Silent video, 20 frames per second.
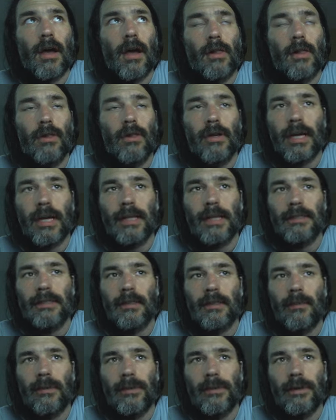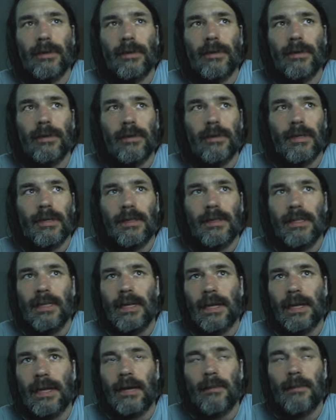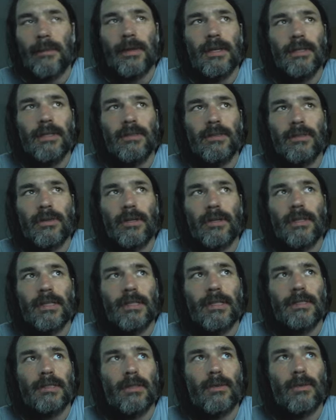a look at some of the leading companies or at least